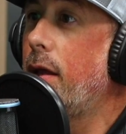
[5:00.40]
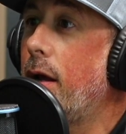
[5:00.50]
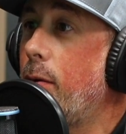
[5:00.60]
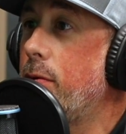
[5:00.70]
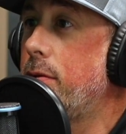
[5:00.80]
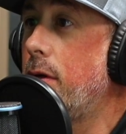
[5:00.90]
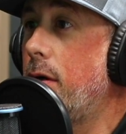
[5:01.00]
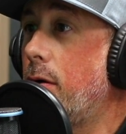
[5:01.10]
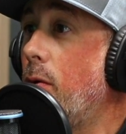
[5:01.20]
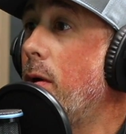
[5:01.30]
I was
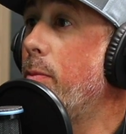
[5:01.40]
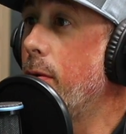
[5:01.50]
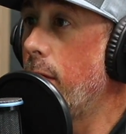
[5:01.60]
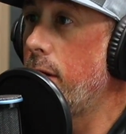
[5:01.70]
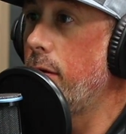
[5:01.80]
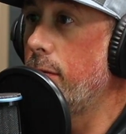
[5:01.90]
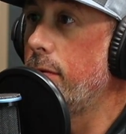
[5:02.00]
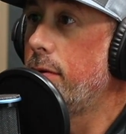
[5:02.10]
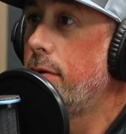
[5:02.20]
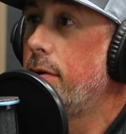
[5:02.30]
going to BYU.
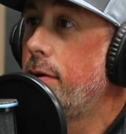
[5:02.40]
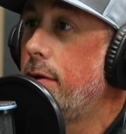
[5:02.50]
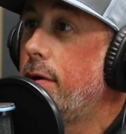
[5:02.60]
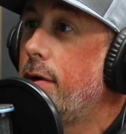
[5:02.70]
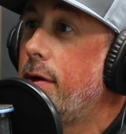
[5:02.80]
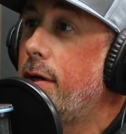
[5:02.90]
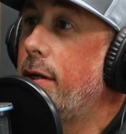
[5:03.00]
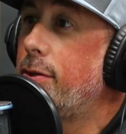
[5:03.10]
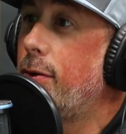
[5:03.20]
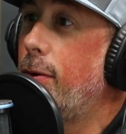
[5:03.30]

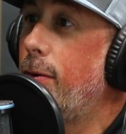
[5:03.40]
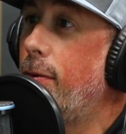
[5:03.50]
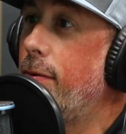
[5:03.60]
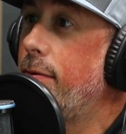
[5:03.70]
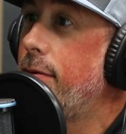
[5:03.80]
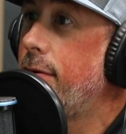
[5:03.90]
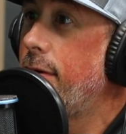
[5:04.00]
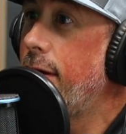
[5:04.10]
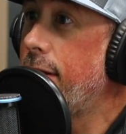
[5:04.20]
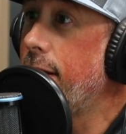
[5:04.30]
And so
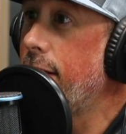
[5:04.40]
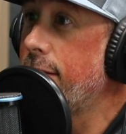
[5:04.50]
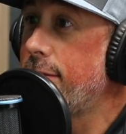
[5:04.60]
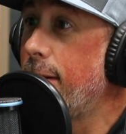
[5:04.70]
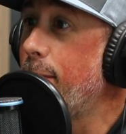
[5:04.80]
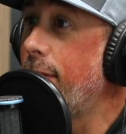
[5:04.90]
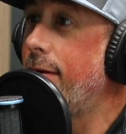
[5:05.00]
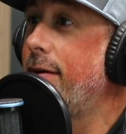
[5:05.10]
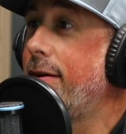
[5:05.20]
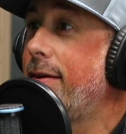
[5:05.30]
at the end of the
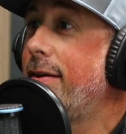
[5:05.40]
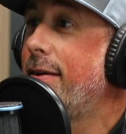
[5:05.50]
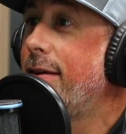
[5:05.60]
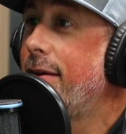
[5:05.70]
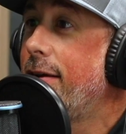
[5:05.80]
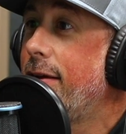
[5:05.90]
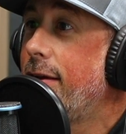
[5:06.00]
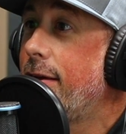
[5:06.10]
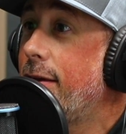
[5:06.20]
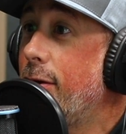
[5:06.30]
summer,
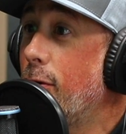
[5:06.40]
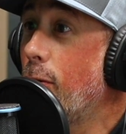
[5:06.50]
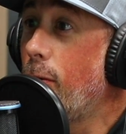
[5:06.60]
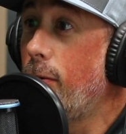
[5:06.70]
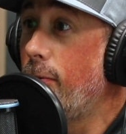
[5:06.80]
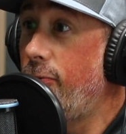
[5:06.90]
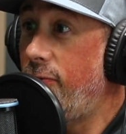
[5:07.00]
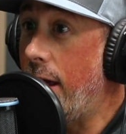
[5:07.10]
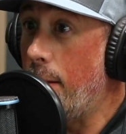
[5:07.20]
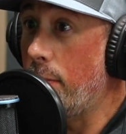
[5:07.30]
your whole
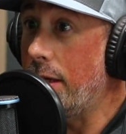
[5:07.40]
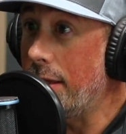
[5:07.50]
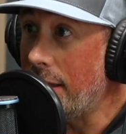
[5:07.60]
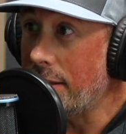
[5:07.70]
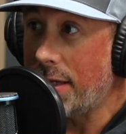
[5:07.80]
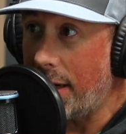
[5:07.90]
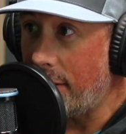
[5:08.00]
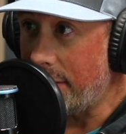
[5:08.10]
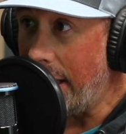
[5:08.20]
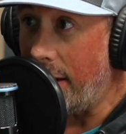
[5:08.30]
family and the entire
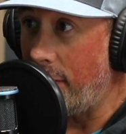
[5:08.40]
town